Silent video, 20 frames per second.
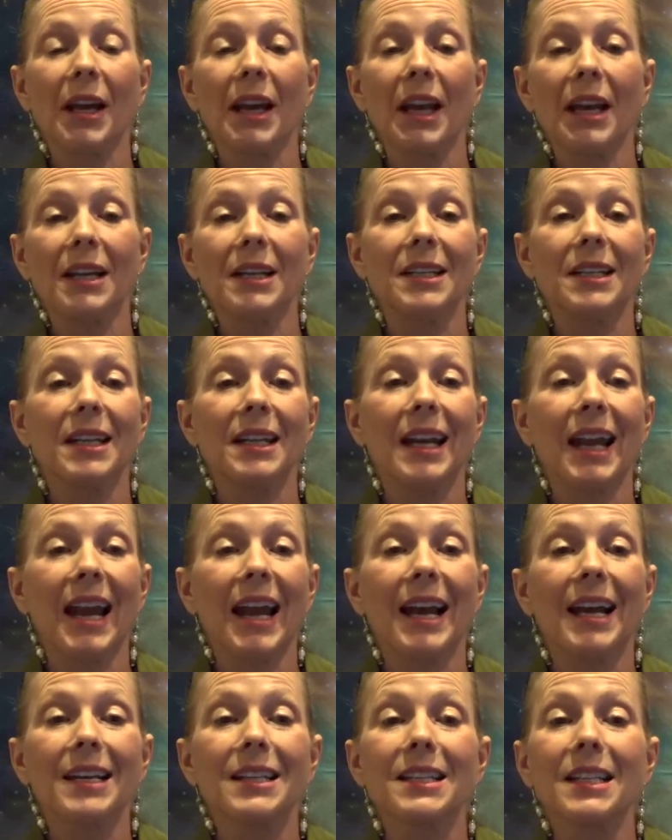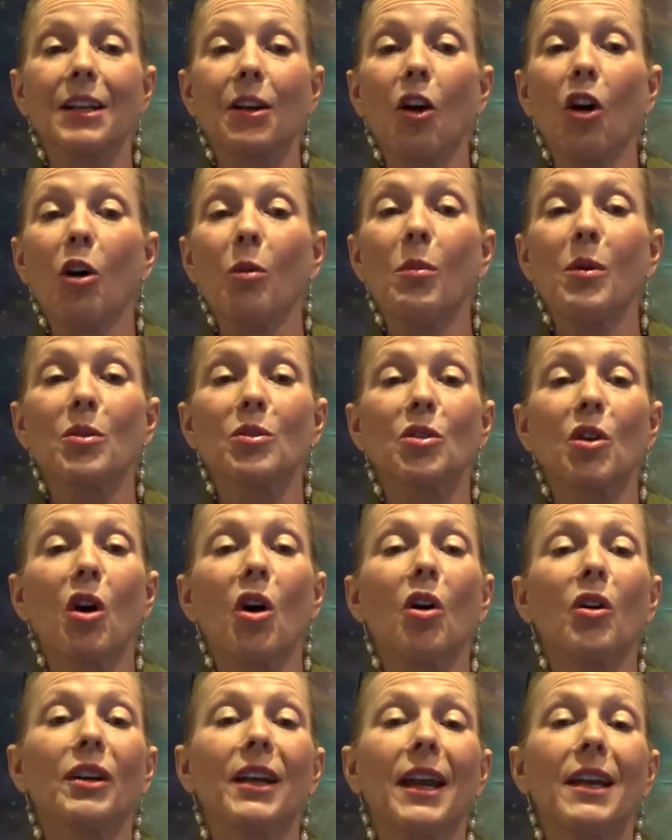editing has in almost
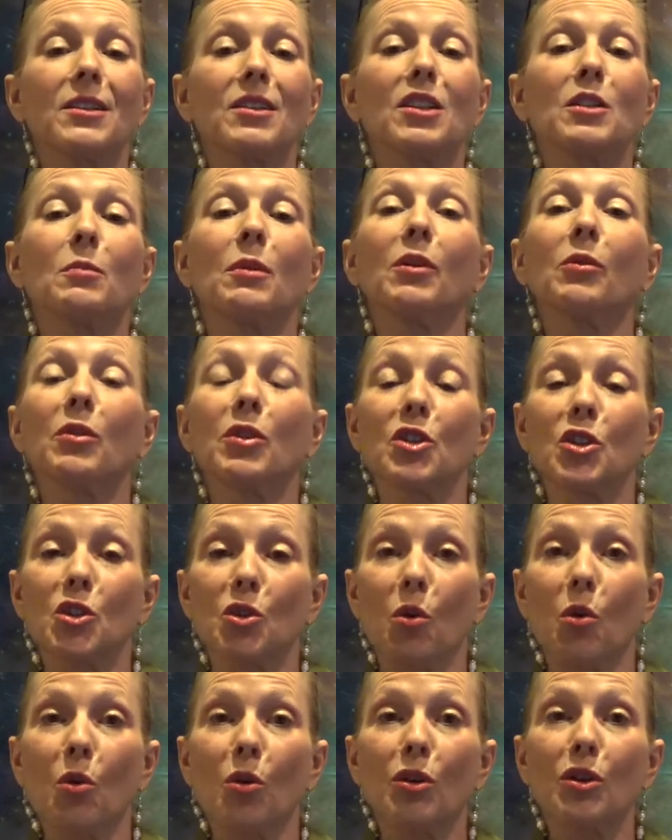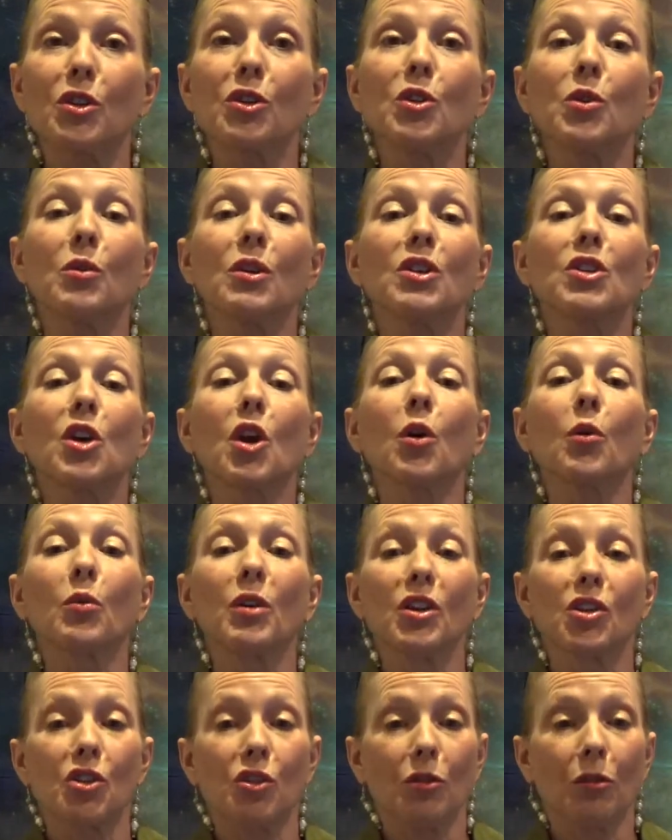all cases been restored to its
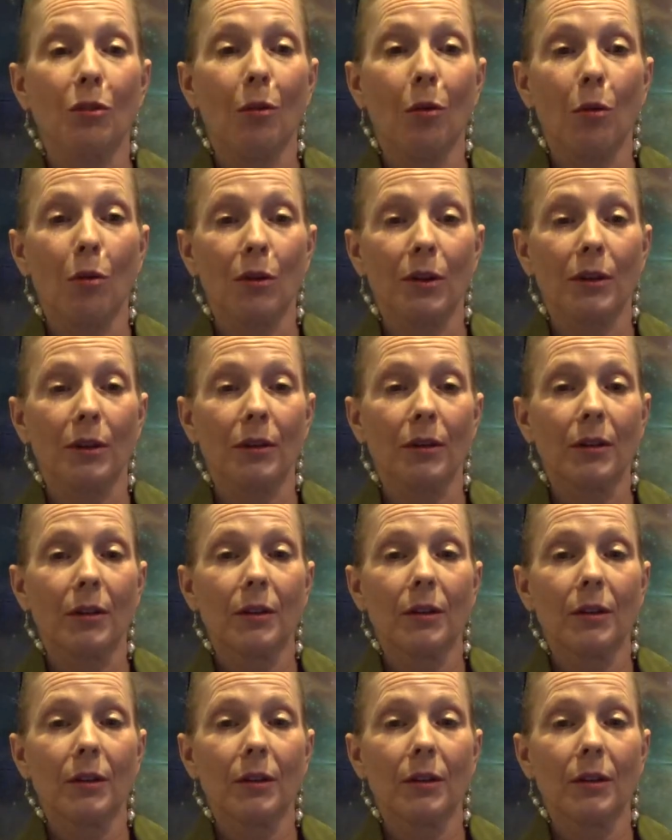original order.